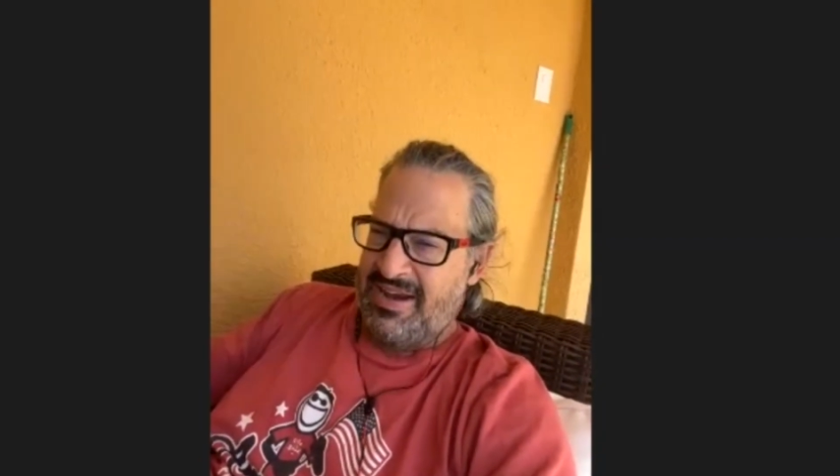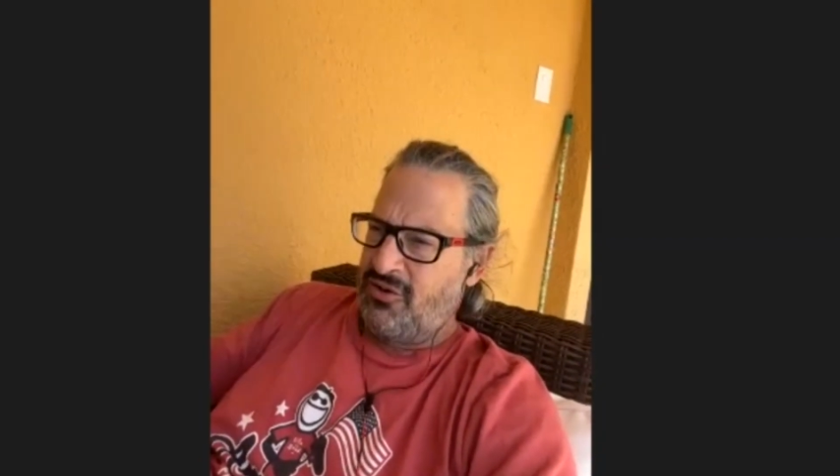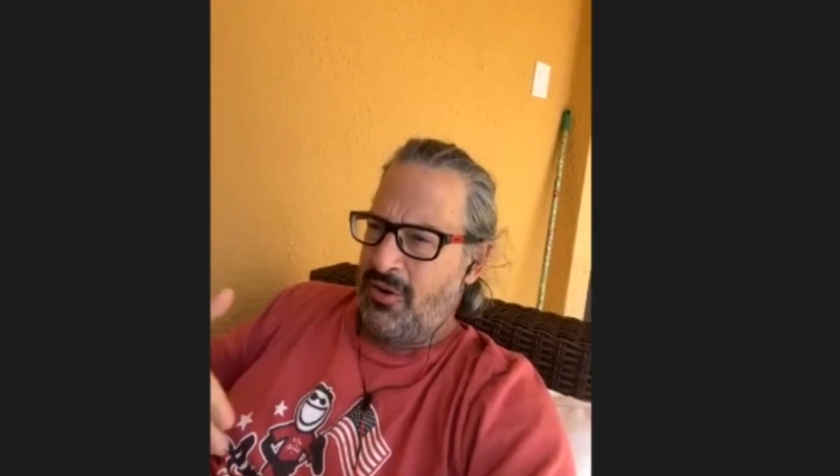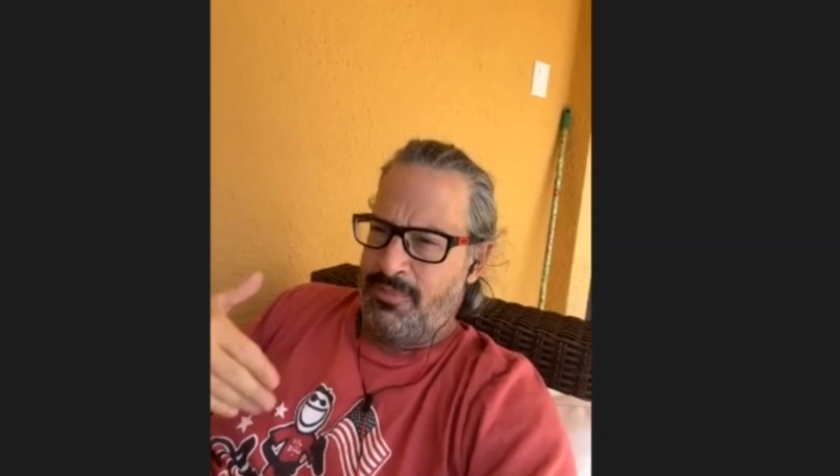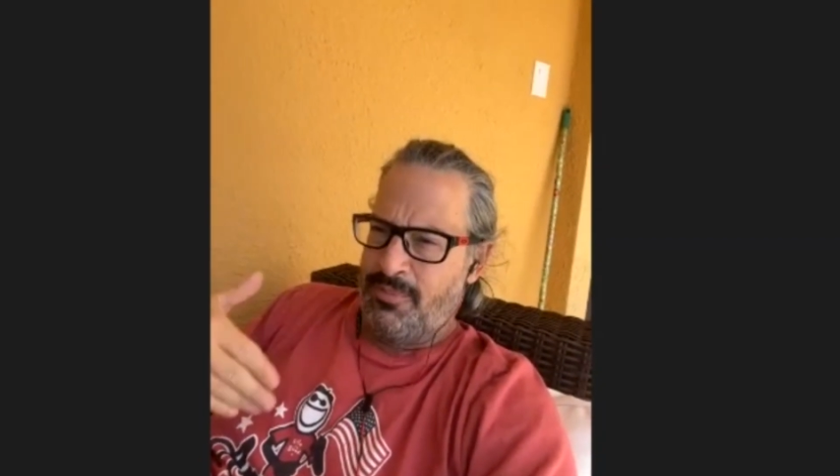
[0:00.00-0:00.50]
You know, I
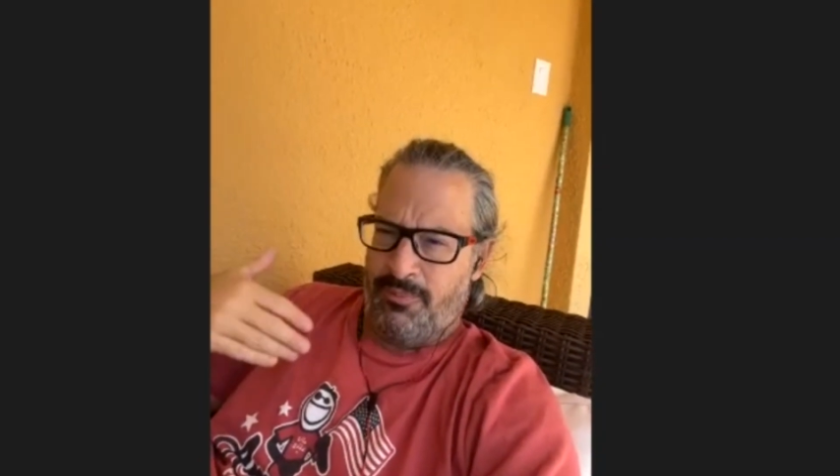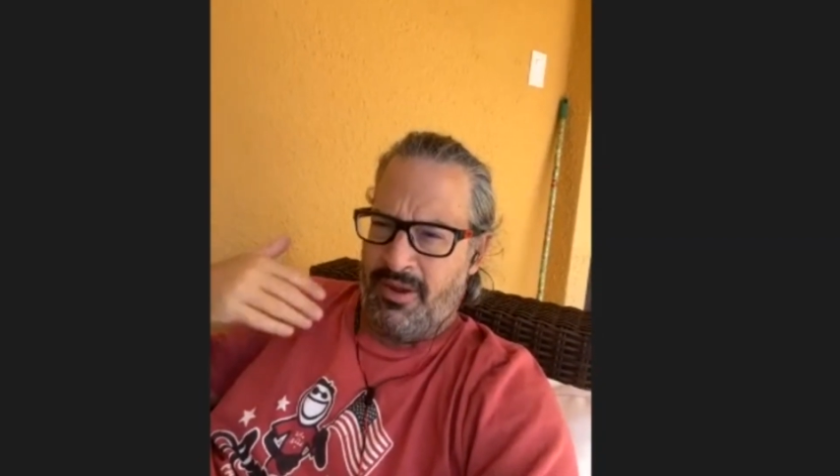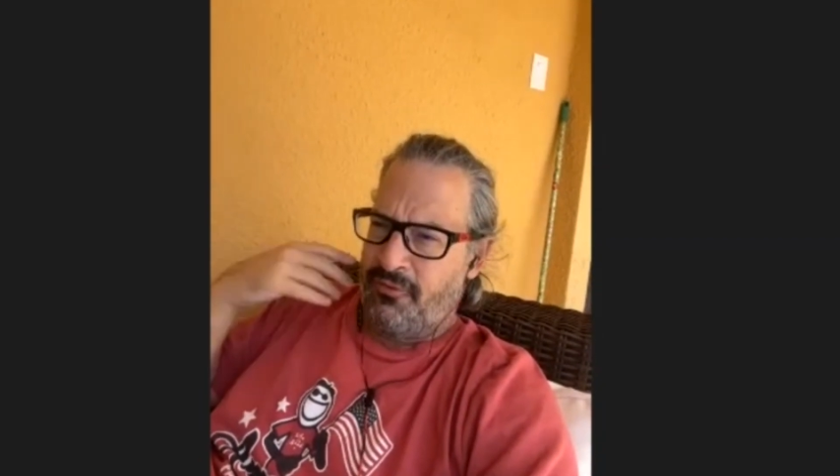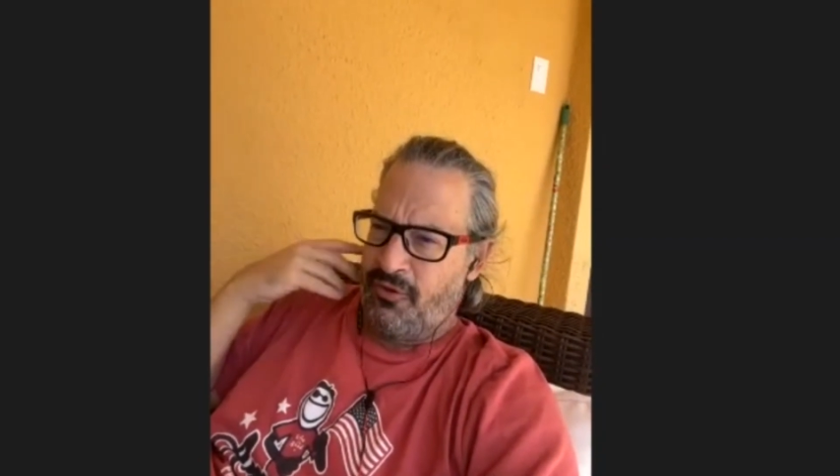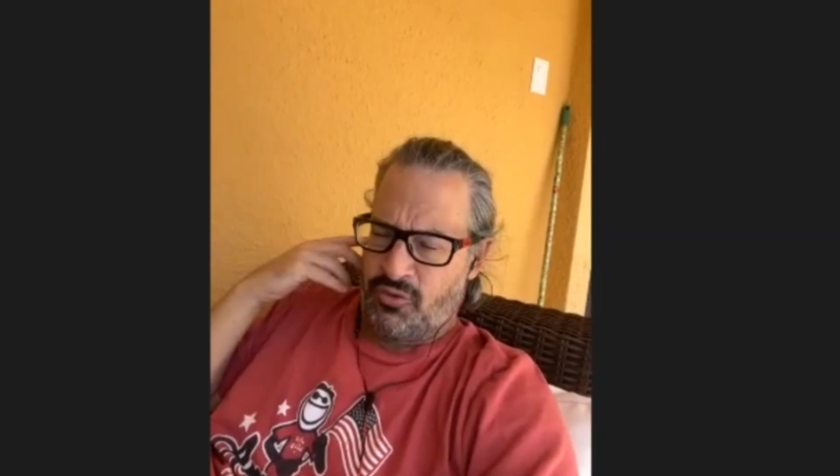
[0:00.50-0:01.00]
built my
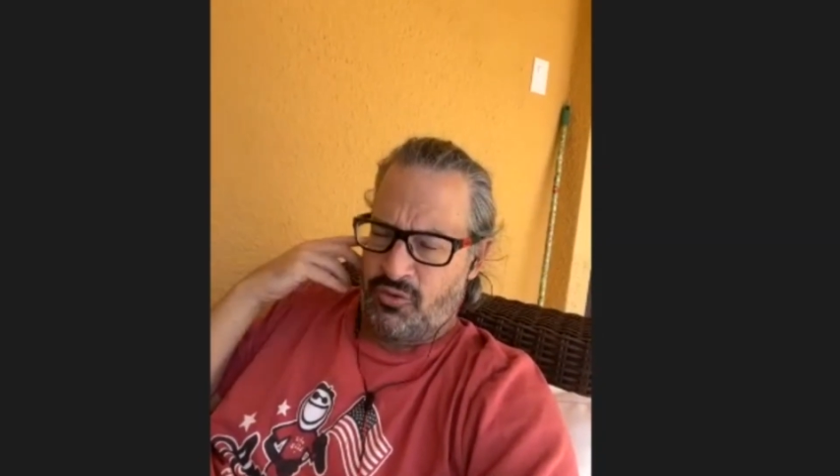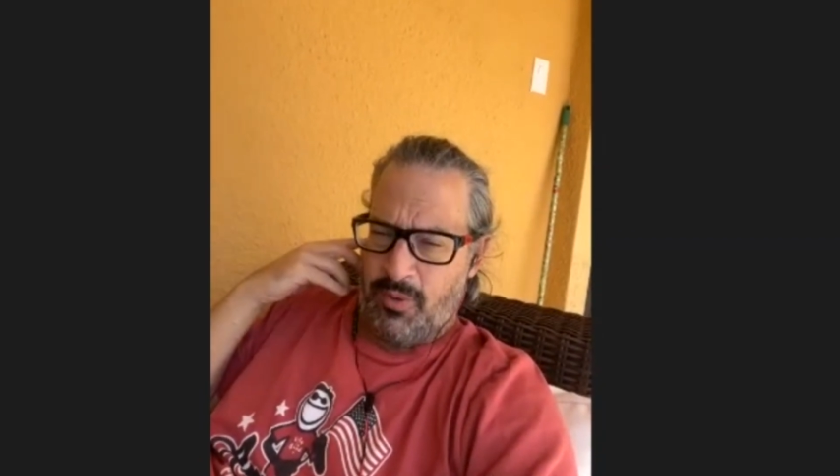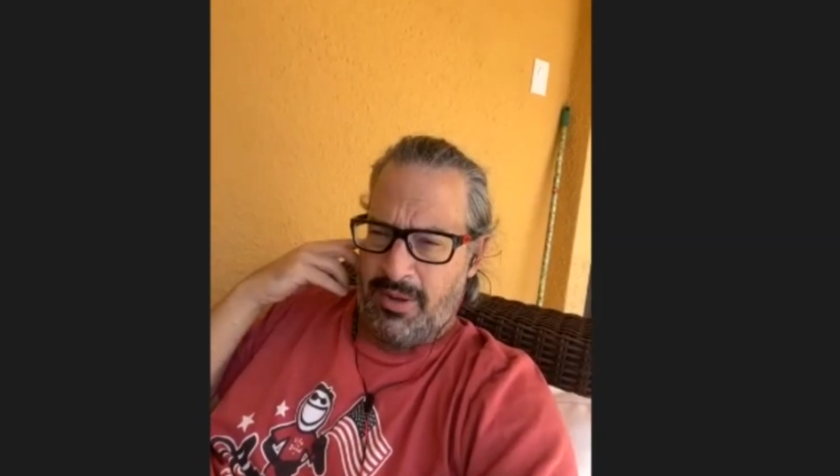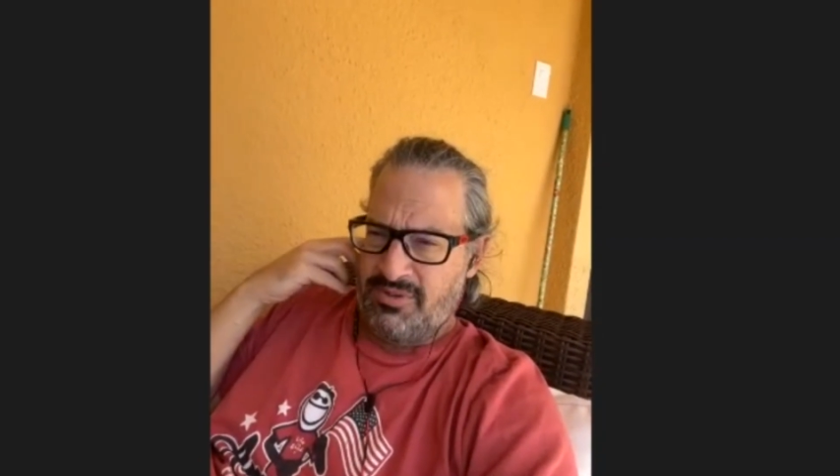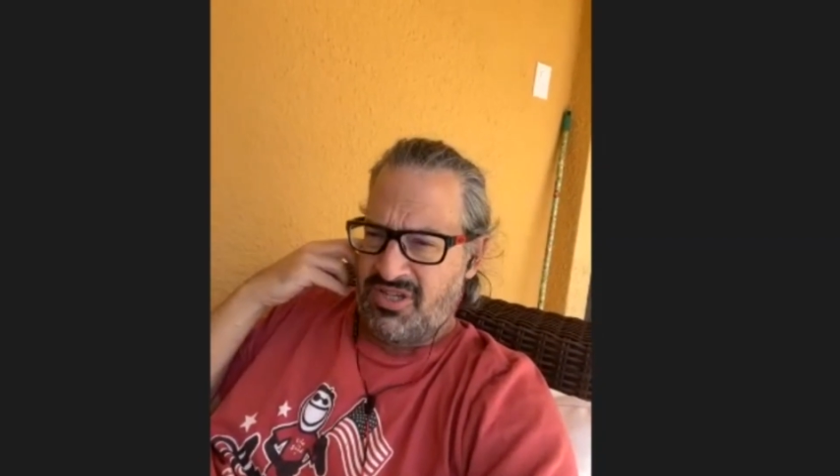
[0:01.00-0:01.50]
first
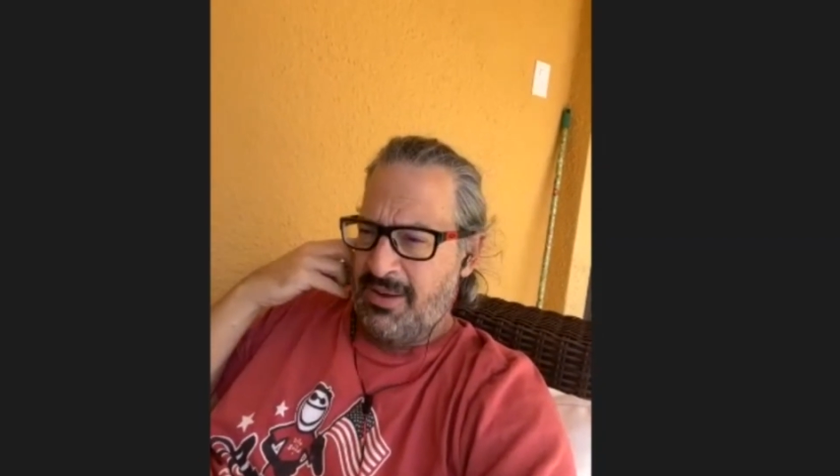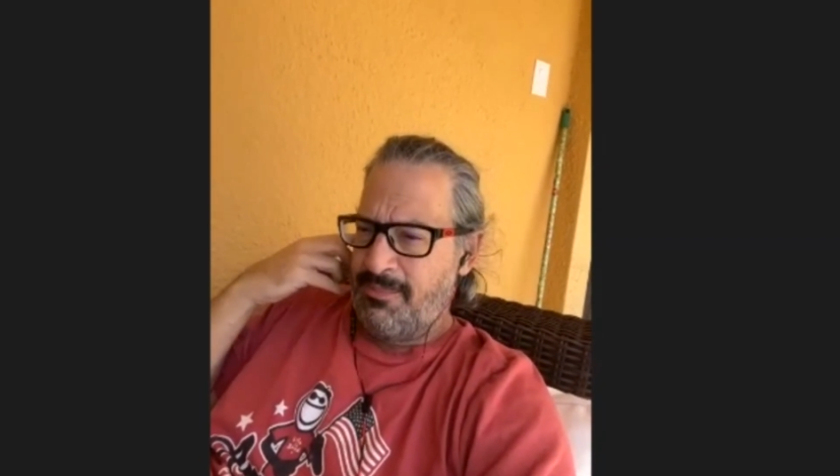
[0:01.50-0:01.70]
website back